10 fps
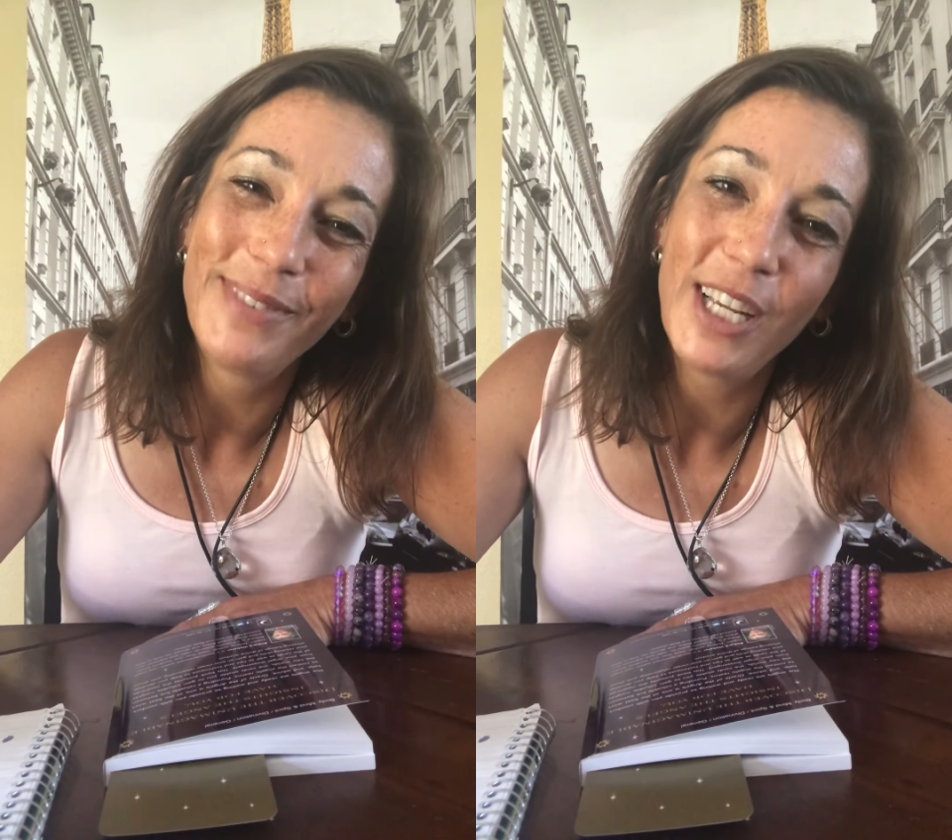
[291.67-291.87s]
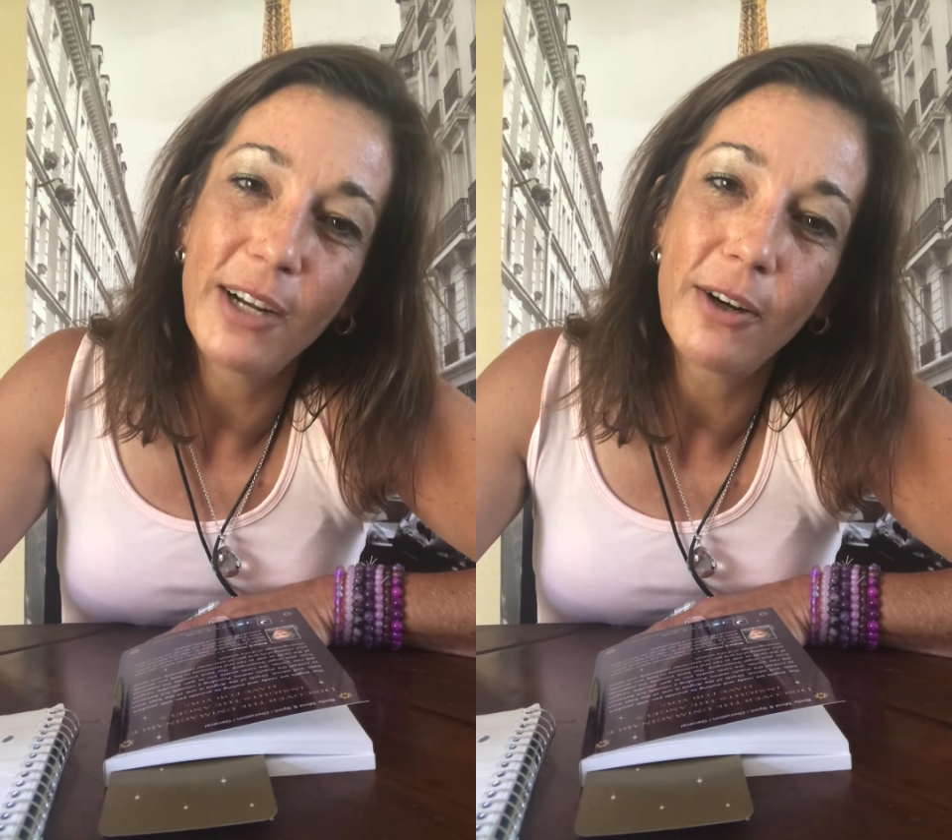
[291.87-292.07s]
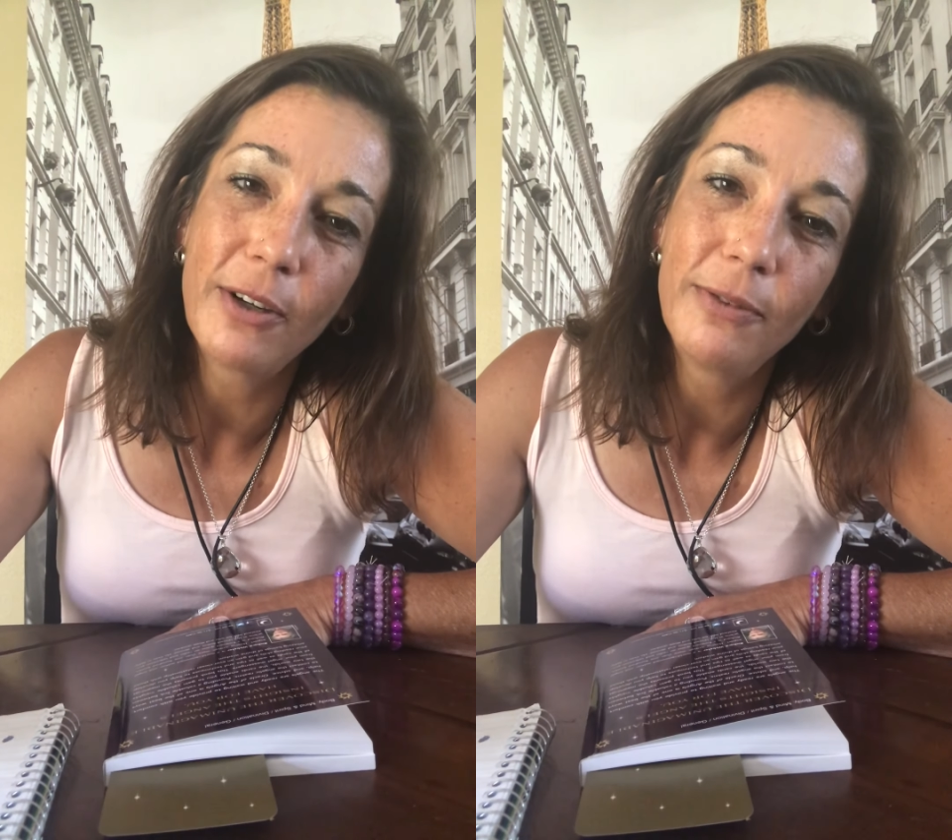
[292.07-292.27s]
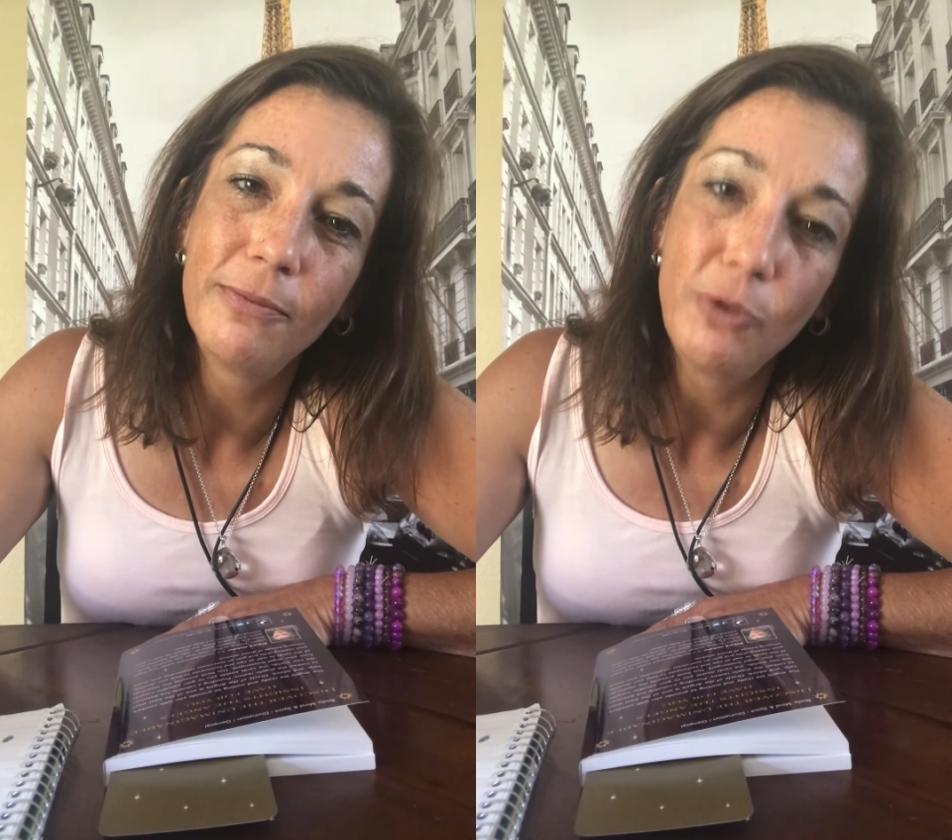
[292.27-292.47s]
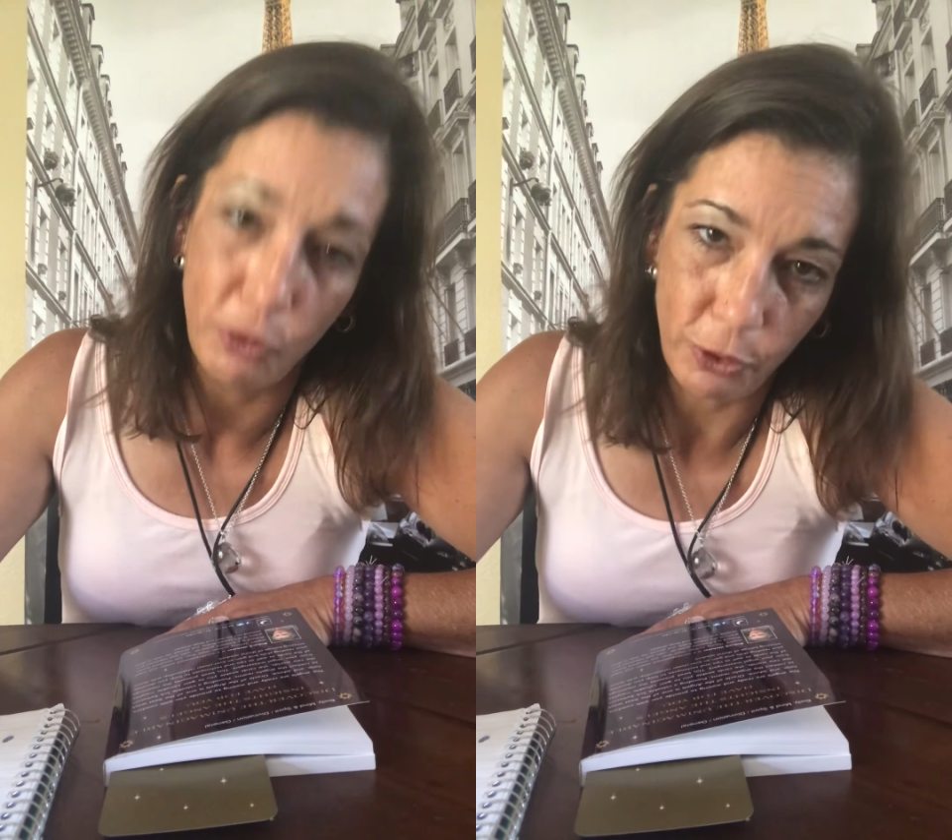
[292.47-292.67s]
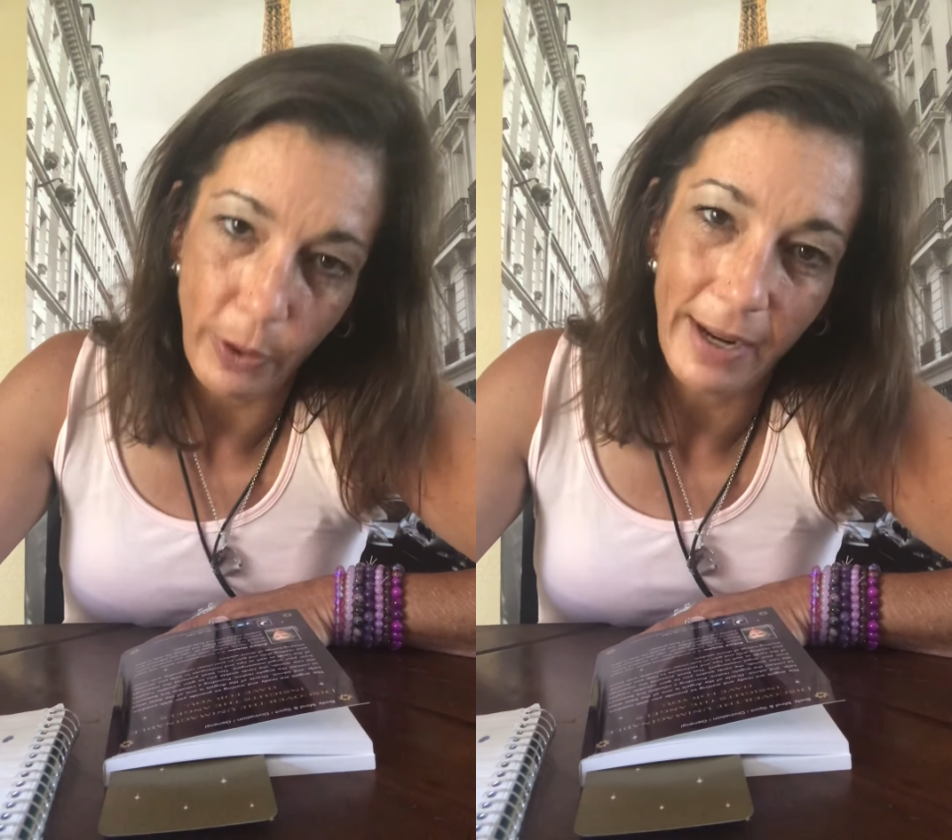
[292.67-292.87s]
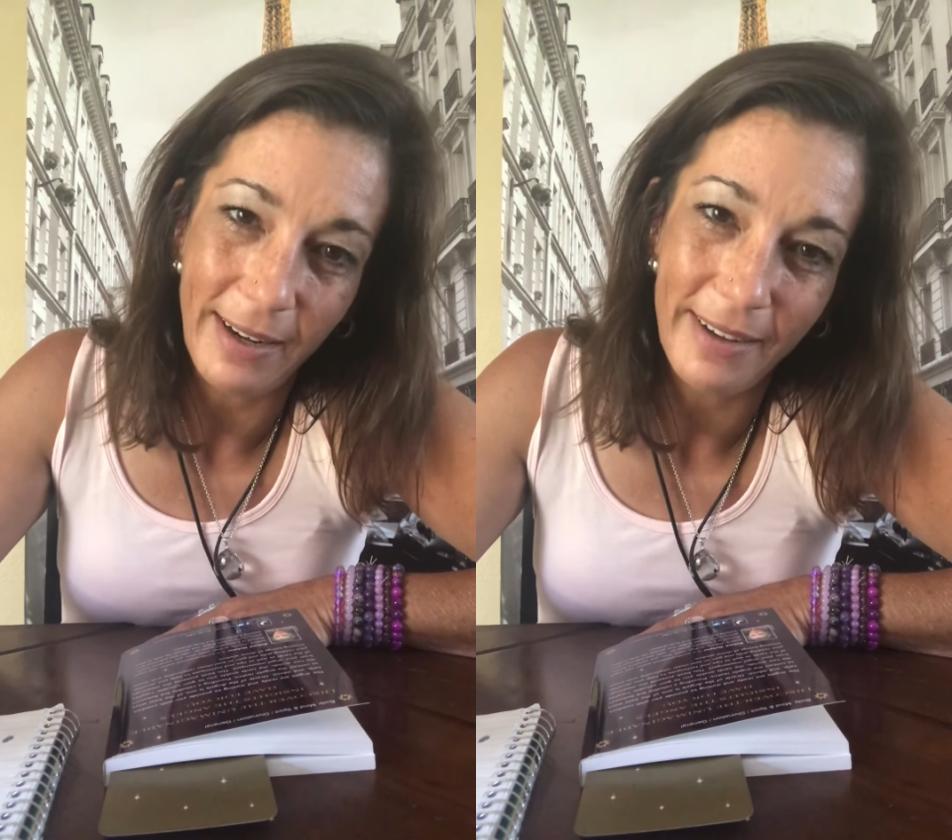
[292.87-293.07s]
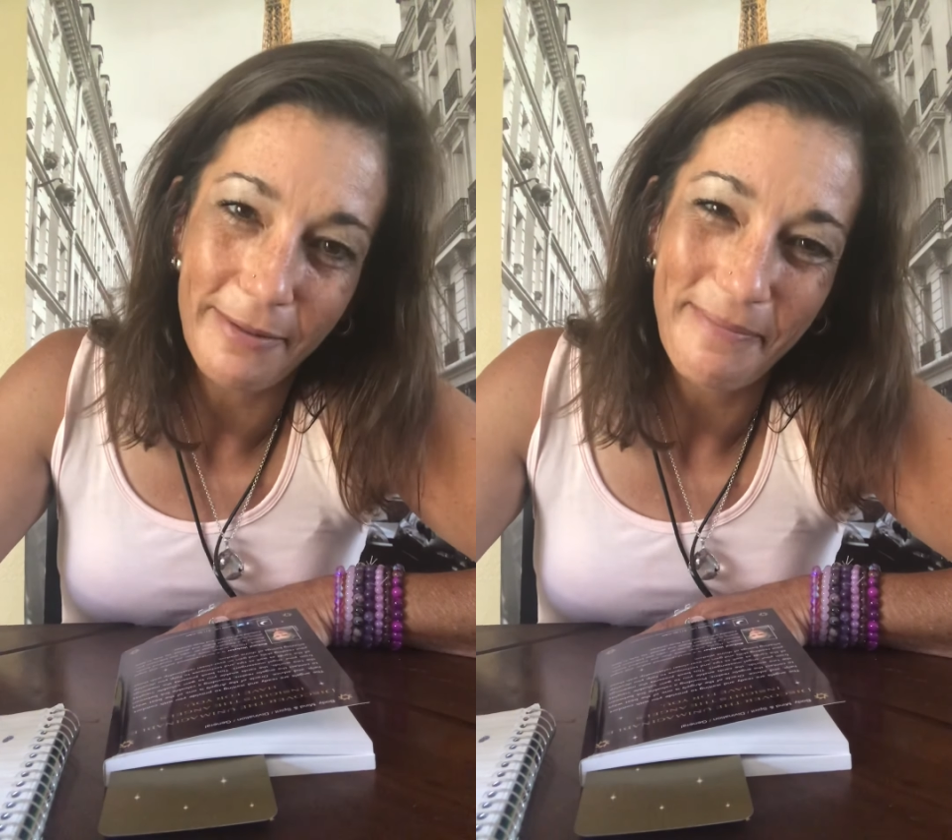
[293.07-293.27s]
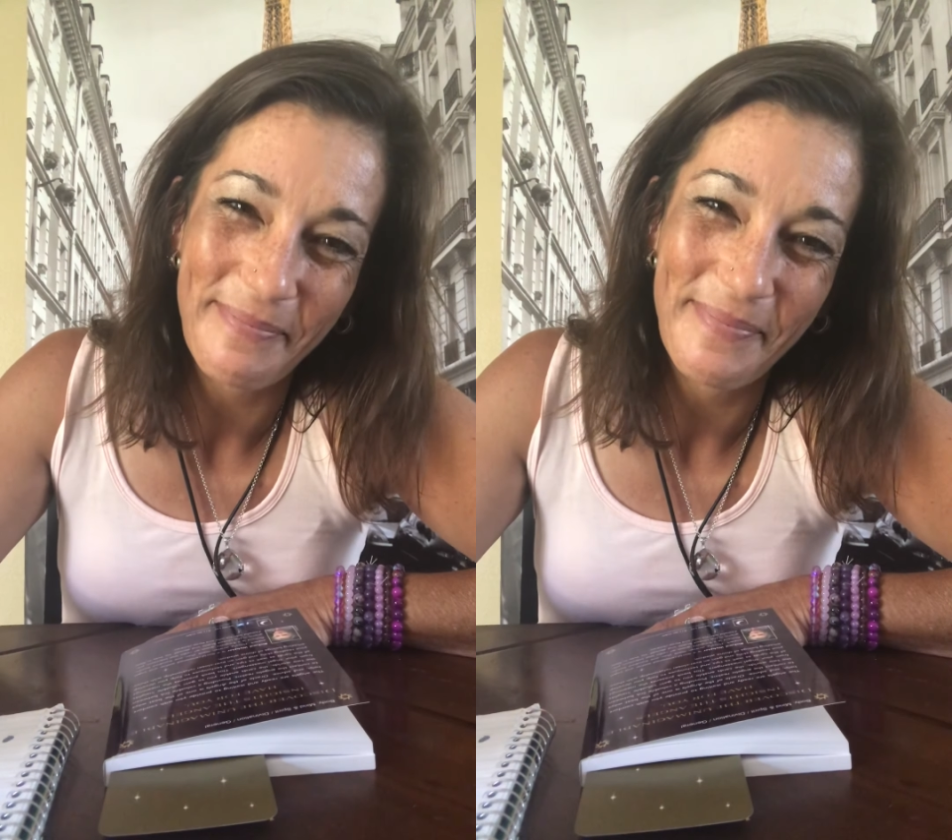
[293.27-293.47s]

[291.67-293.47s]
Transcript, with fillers: Your girl, Draya Love.